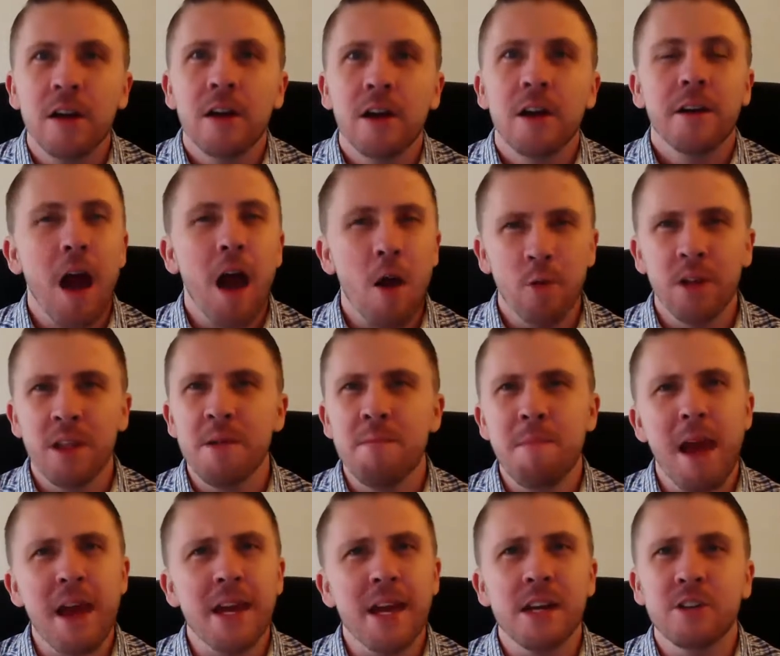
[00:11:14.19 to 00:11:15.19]
not really
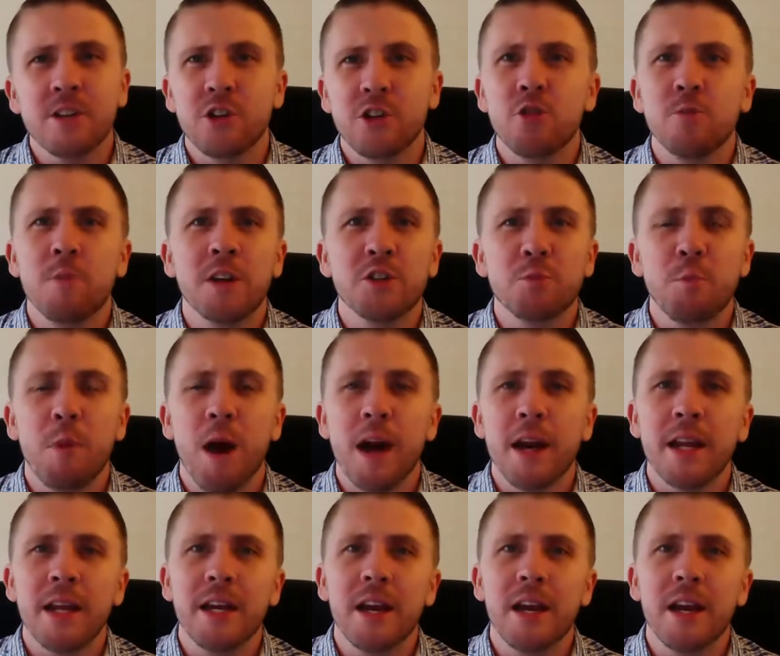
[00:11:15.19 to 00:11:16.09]
making too much money.